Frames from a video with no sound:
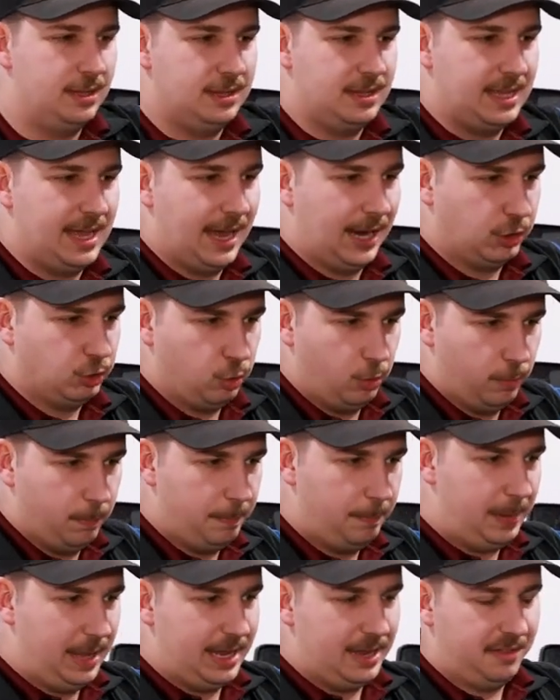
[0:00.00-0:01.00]
the actual
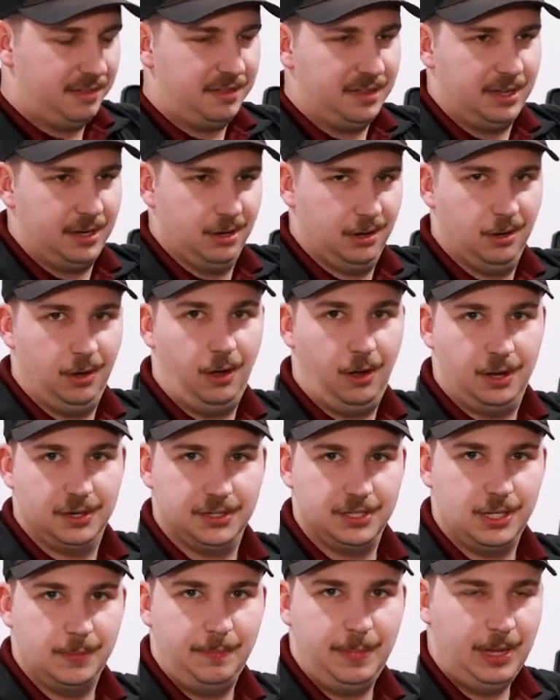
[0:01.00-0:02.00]
base here
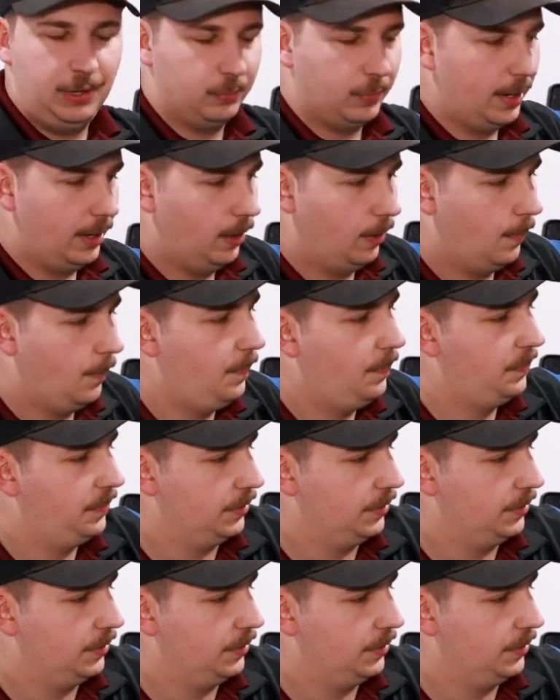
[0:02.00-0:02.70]
onto the bed rail.